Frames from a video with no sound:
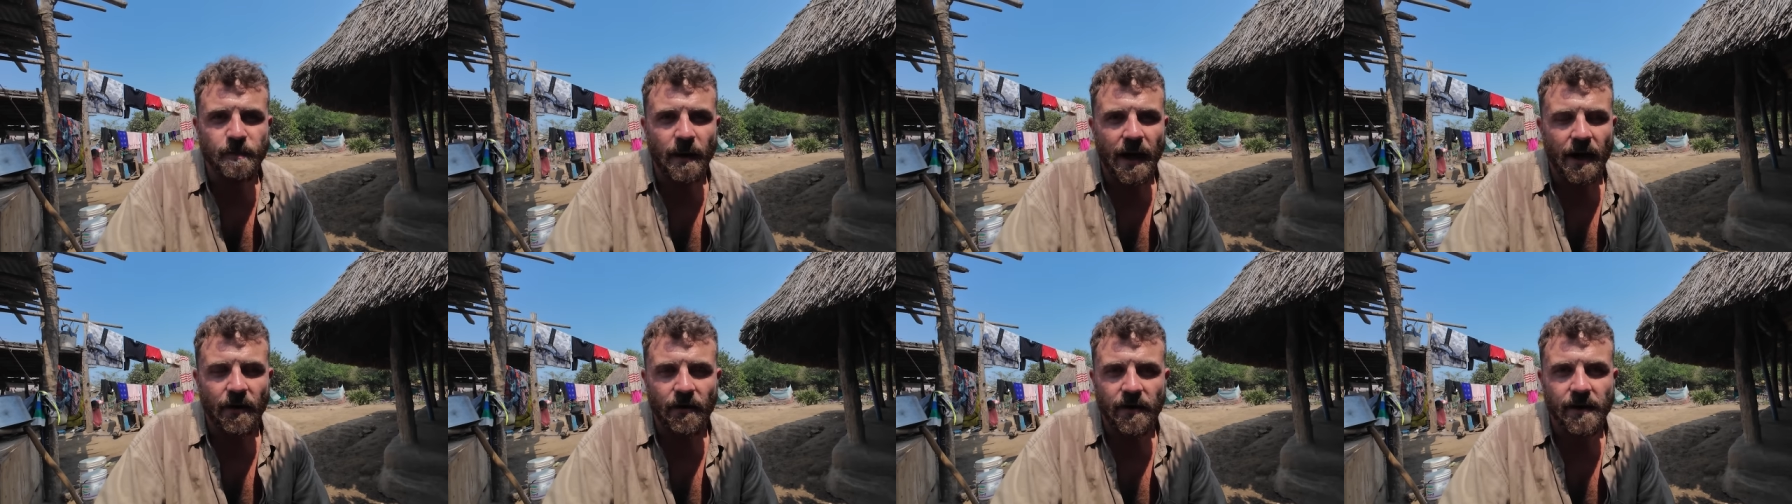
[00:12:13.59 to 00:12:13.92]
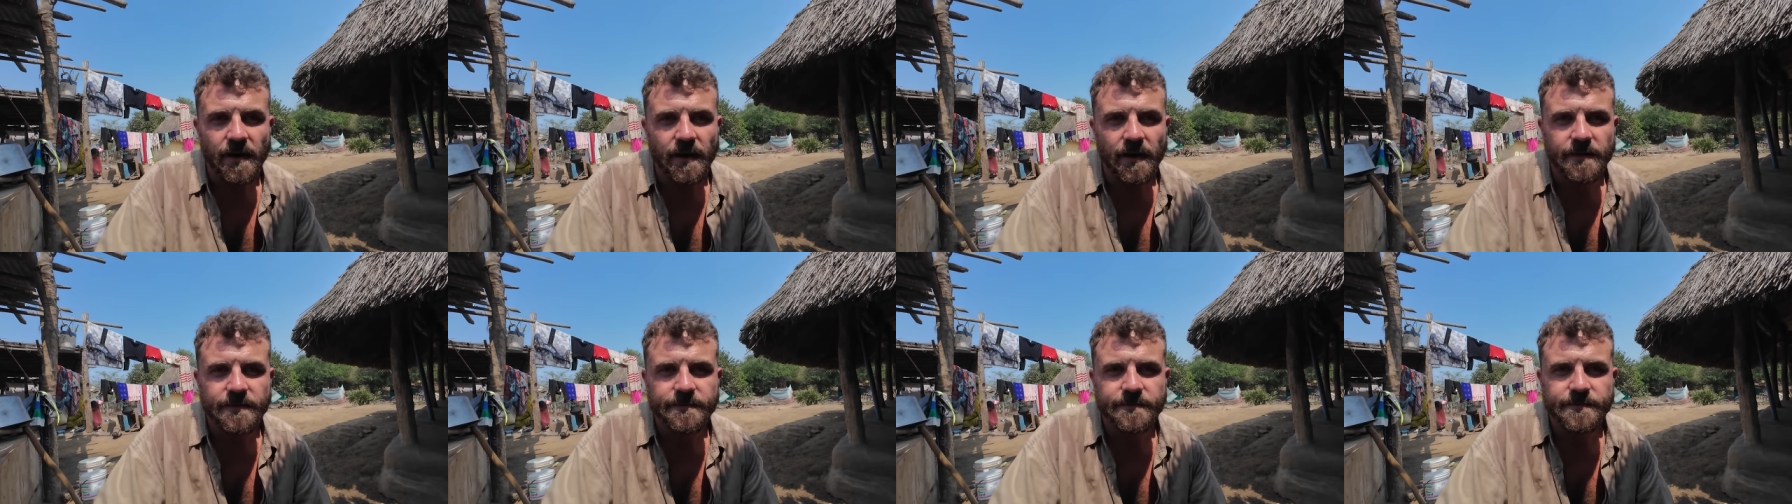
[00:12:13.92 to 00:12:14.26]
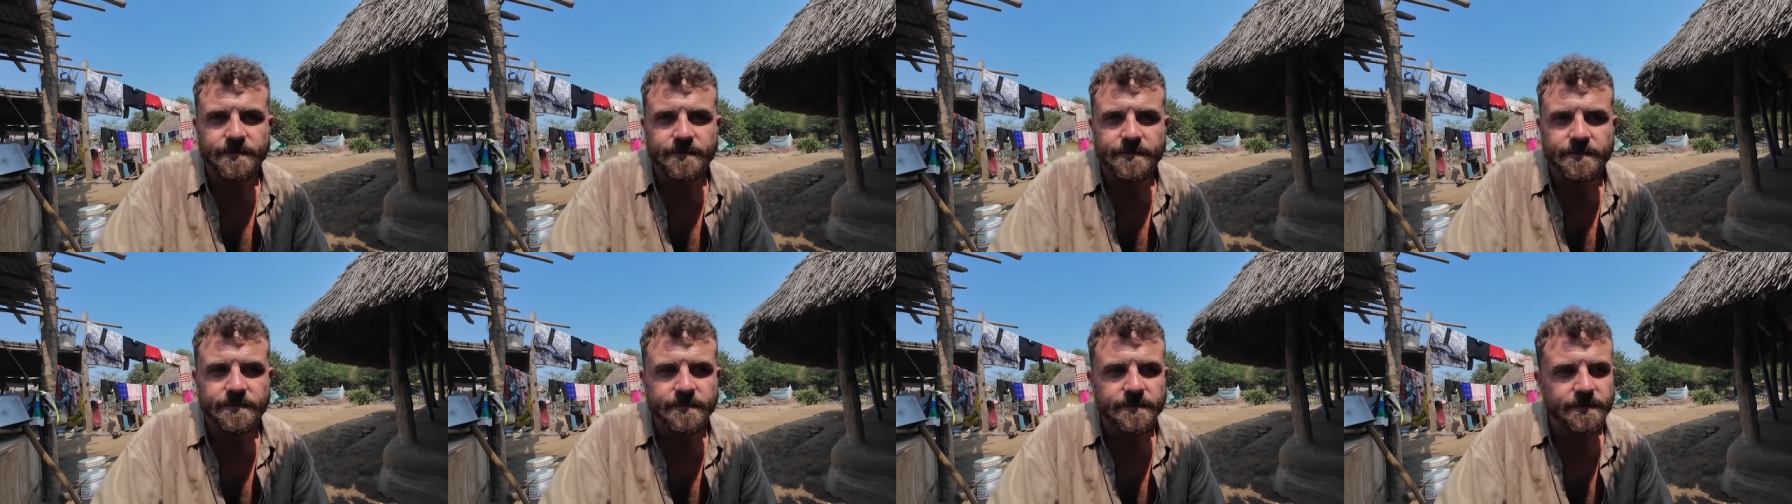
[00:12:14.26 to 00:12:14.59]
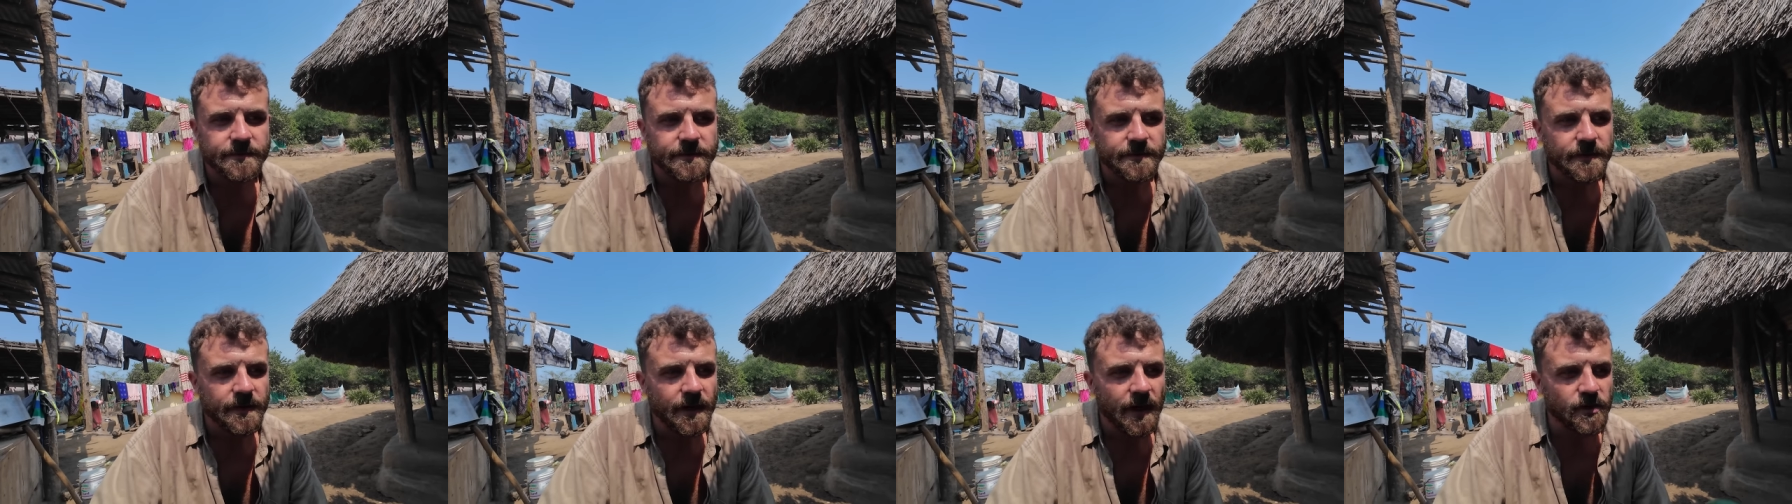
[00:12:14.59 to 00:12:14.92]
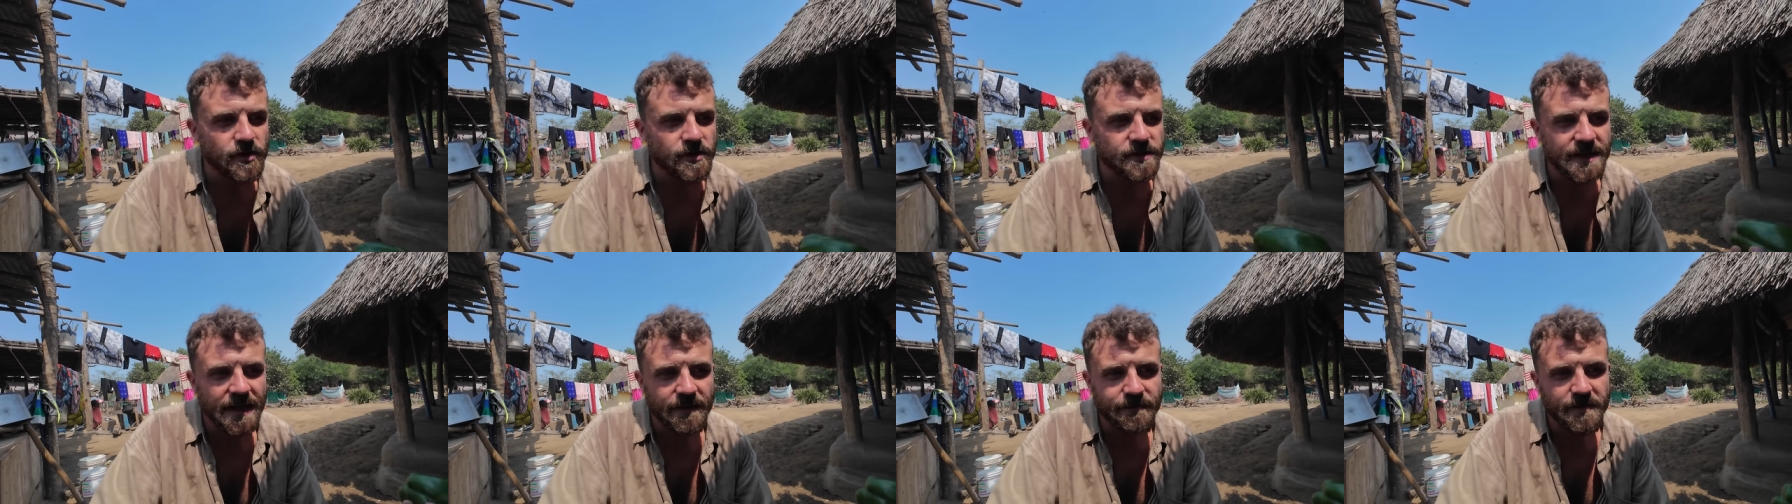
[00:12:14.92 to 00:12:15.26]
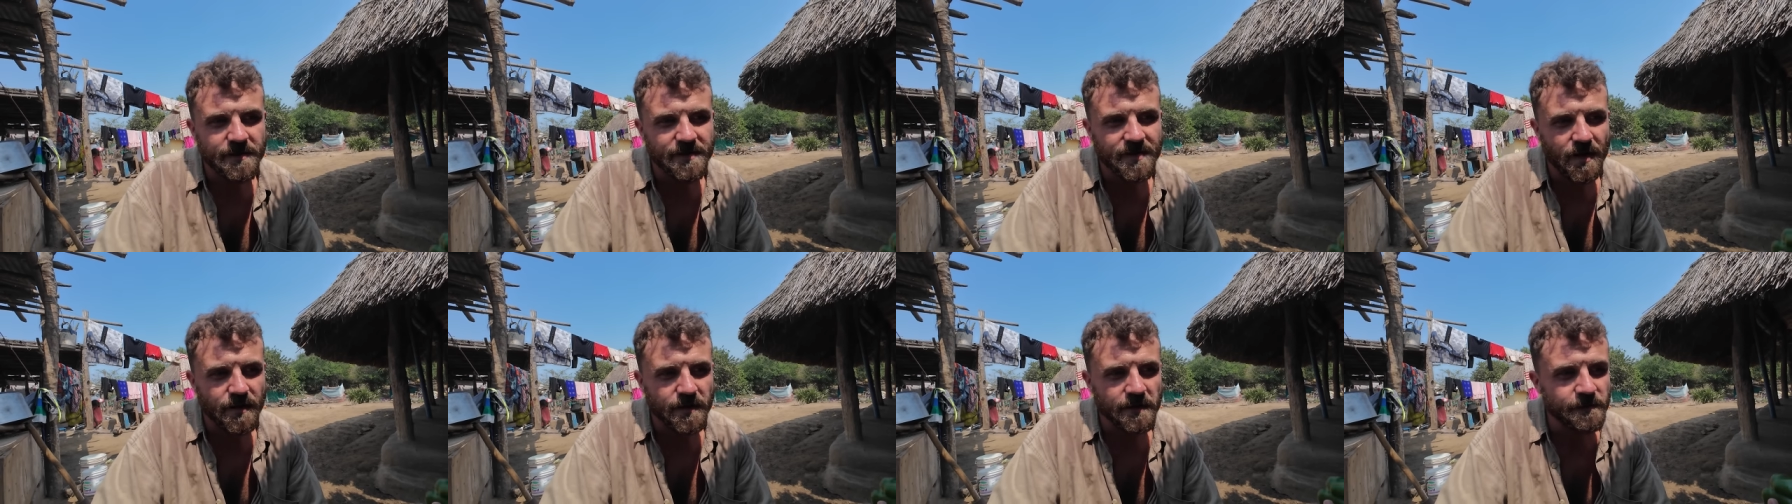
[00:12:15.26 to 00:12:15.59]
barrier. I just have
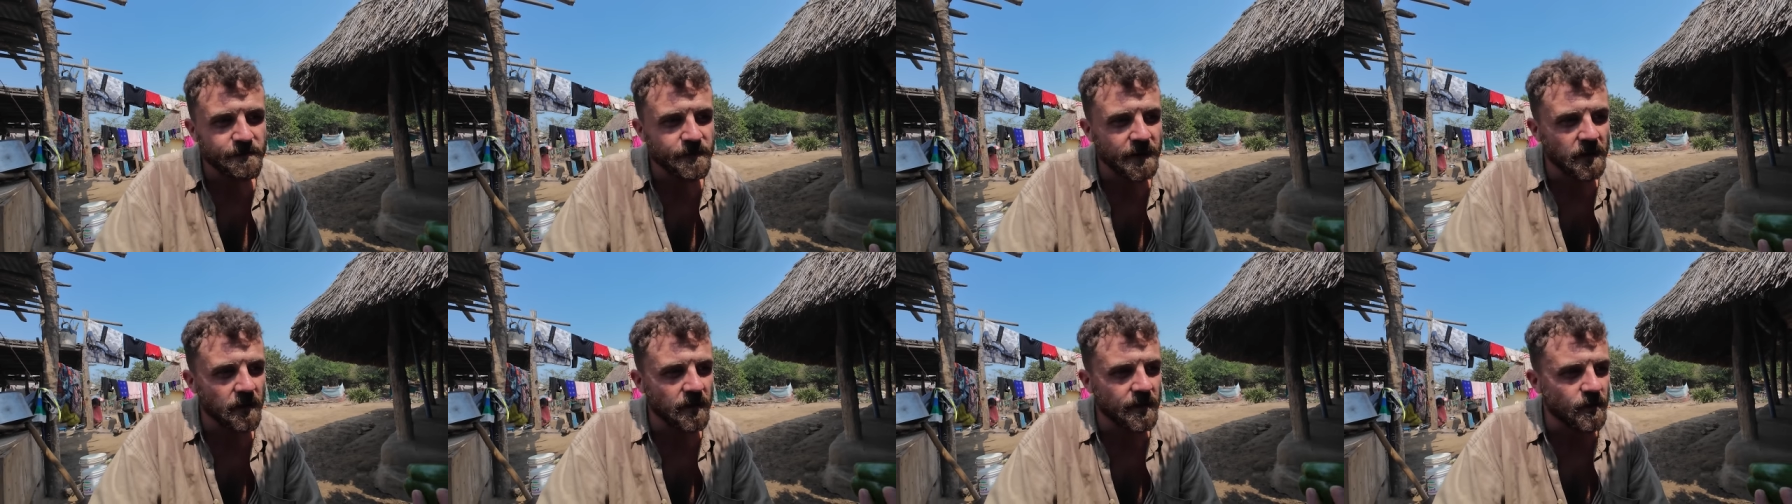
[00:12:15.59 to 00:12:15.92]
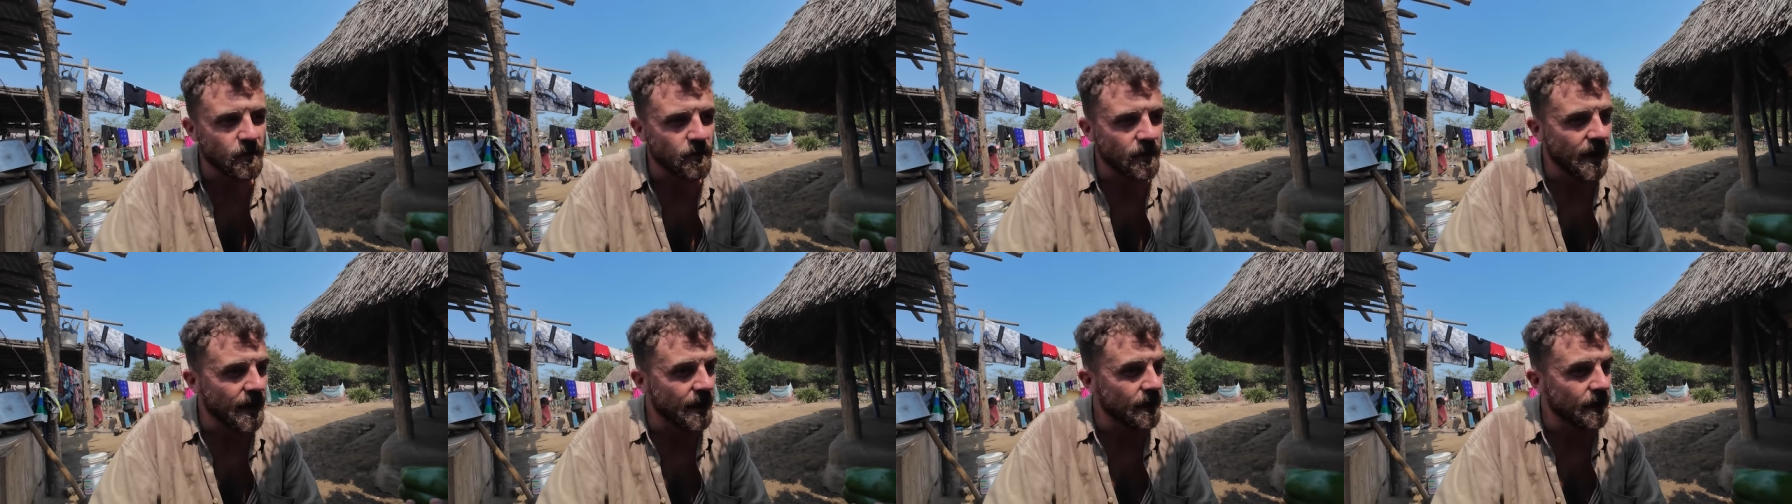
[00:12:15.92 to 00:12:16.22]
to kind of figure it all